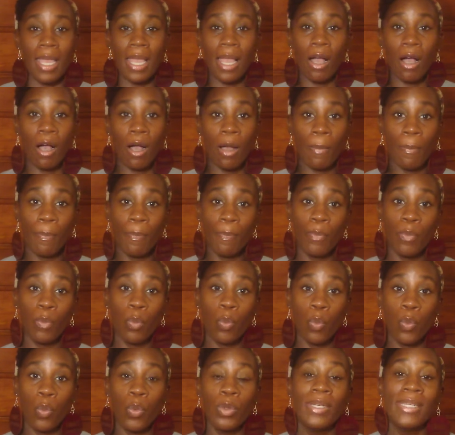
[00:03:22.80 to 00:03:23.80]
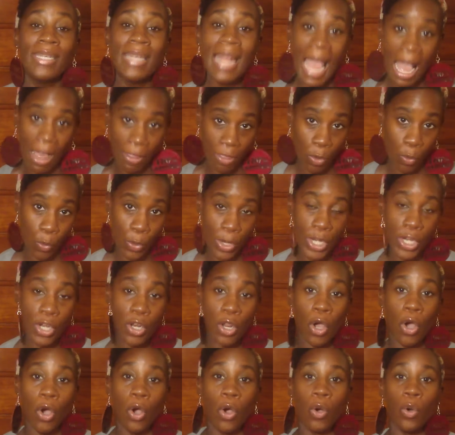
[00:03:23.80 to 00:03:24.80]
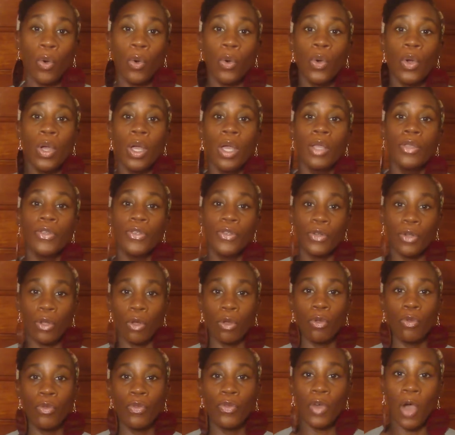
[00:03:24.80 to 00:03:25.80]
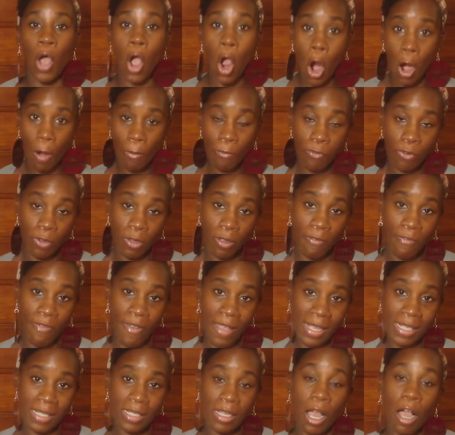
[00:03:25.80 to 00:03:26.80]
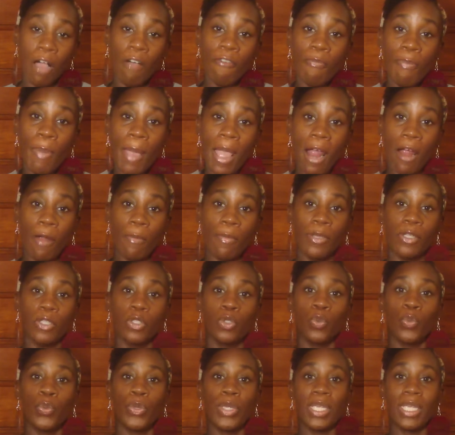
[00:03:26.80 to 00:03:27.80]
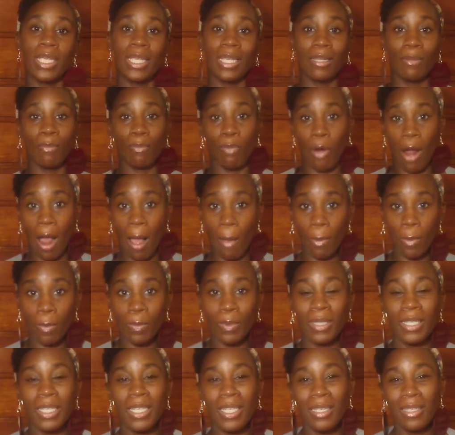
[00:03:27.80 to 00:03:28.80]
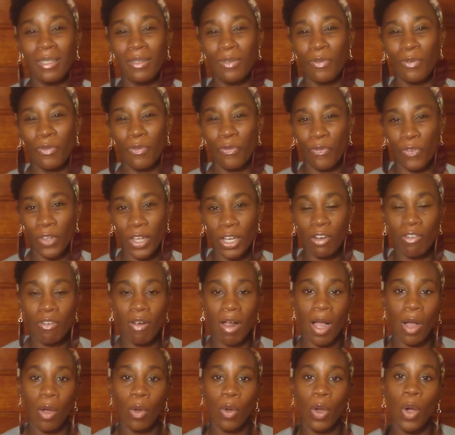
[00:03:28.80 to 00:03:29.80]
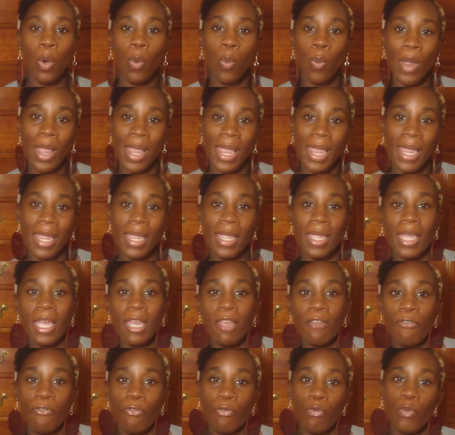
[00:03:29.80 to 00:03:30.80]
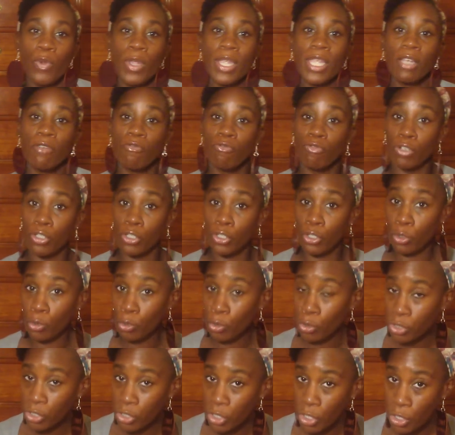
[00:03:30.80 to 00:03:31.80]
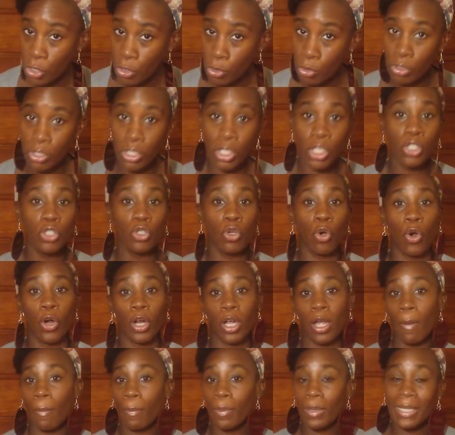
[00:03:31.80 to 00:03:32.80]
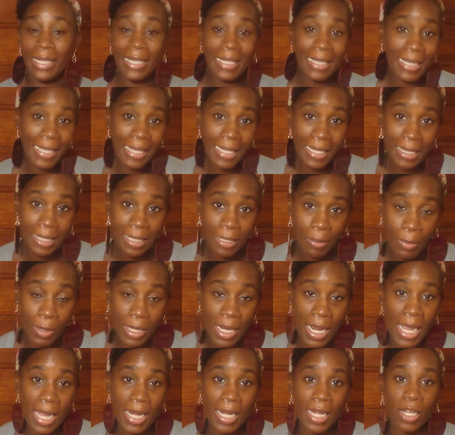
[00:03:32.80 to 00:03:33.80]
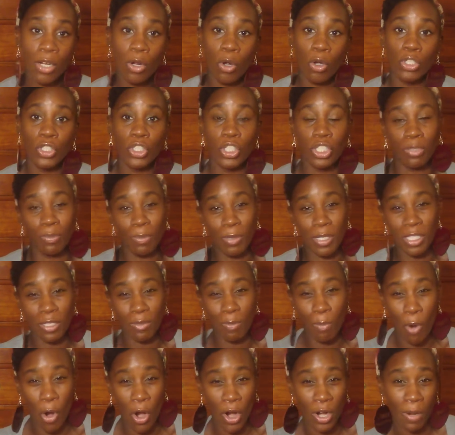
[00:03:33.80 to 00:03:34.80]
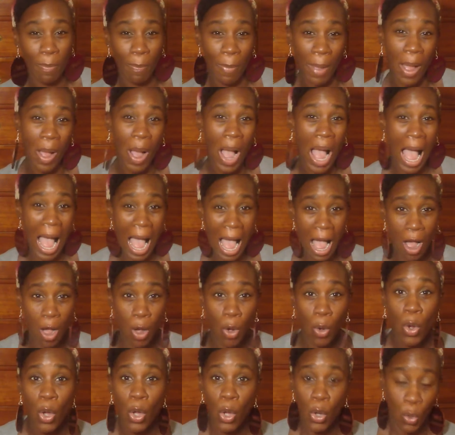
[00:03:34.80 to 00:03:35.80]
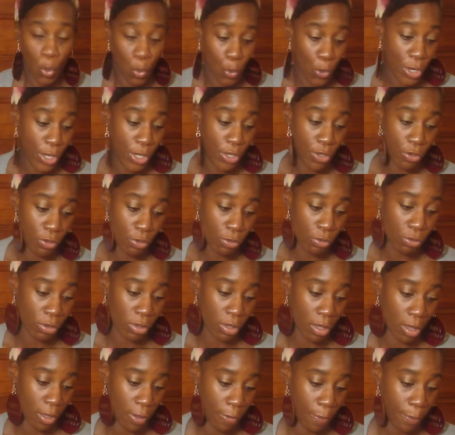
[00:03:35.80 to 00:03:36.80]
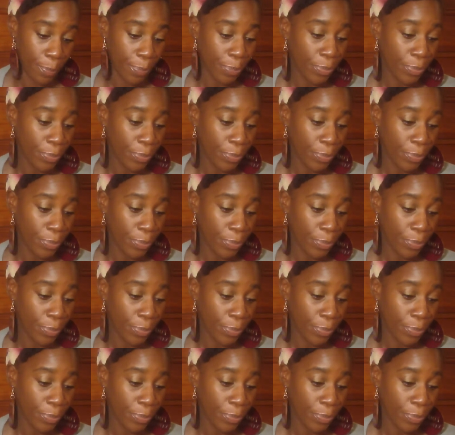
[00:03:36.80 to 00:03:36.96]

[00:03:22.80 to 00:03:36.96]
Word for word: um, now that we know, you know, the harmful effects of parabens, we can probably figure out a way if we can reduce the usage or completely eliminate it, or just be smart about how we use them.